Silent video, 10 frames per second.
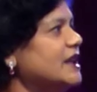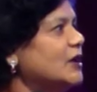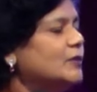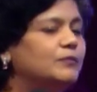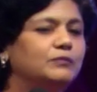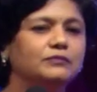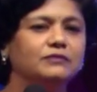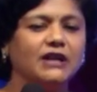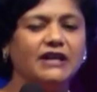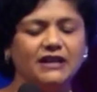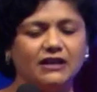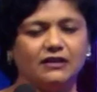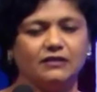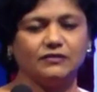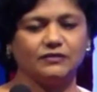Now,
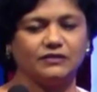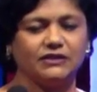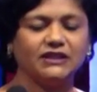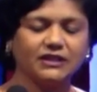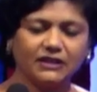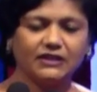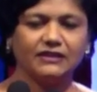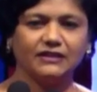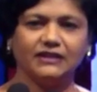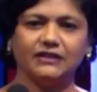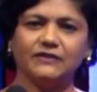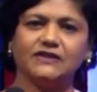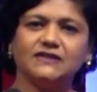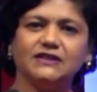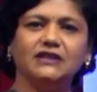the third thing that we
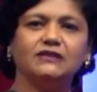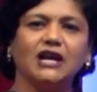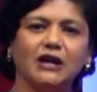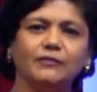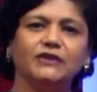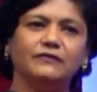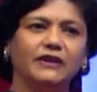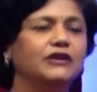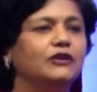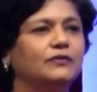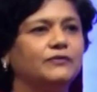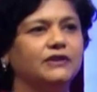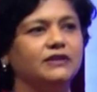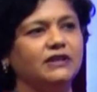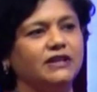are seeing happen very
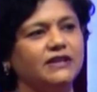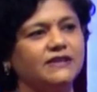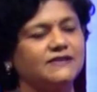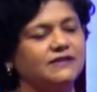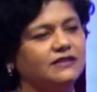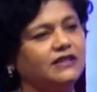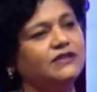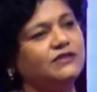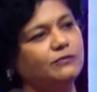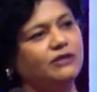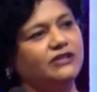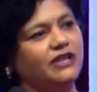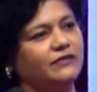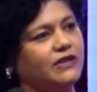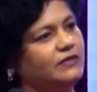often is the consumer
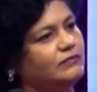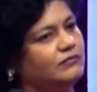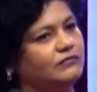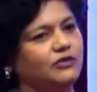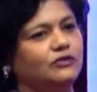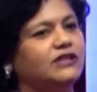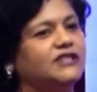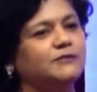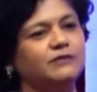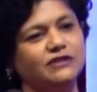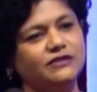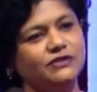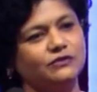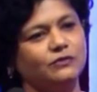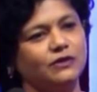driving the
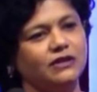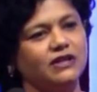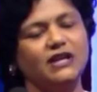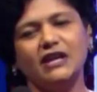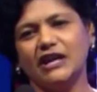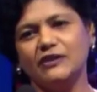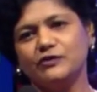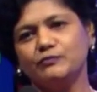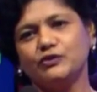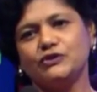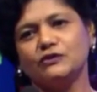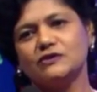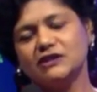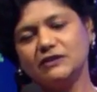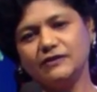experience you want. And if you put
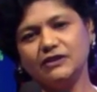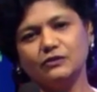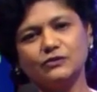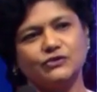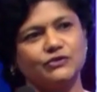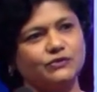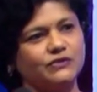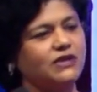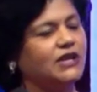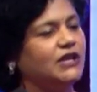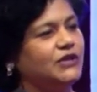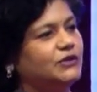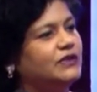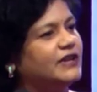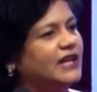yourself in those shoes,
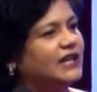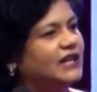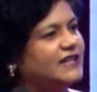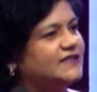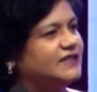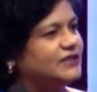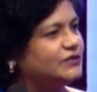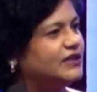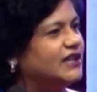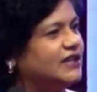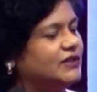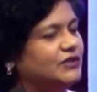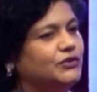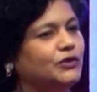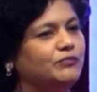you'll realize that
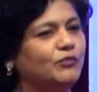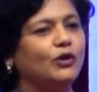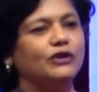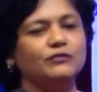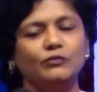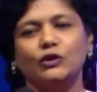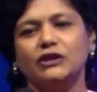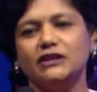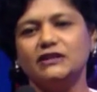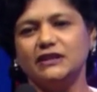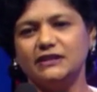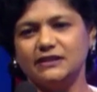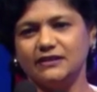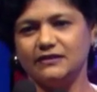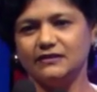today you're more and more
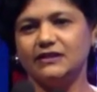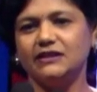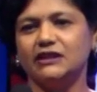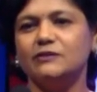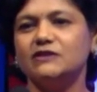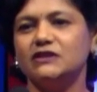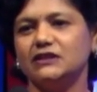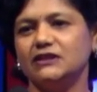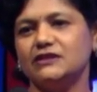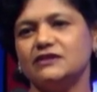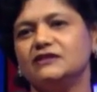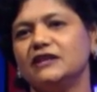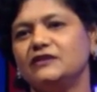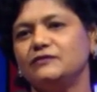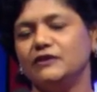dictating the terms and conditions
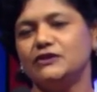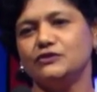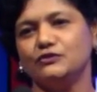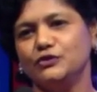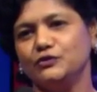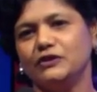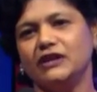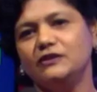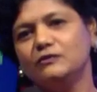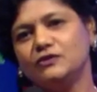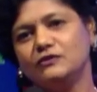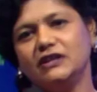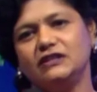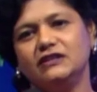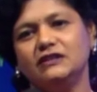at which you really want to
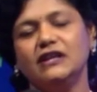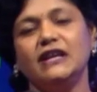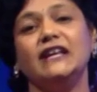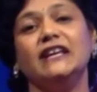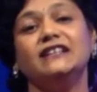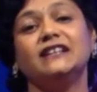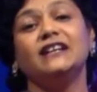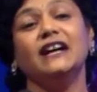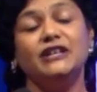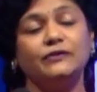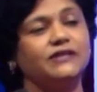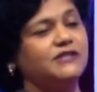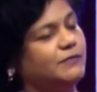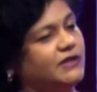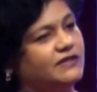get the kind of
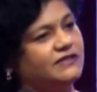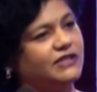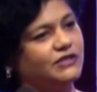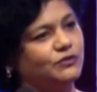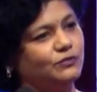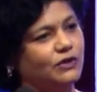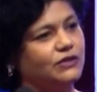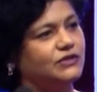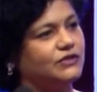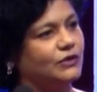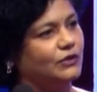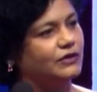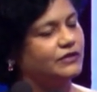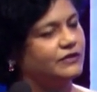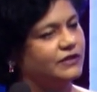experience that you want
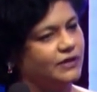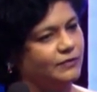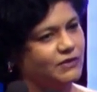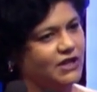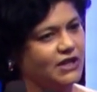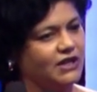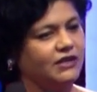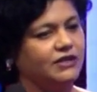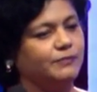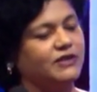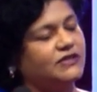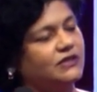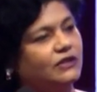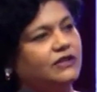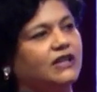the
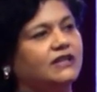person on the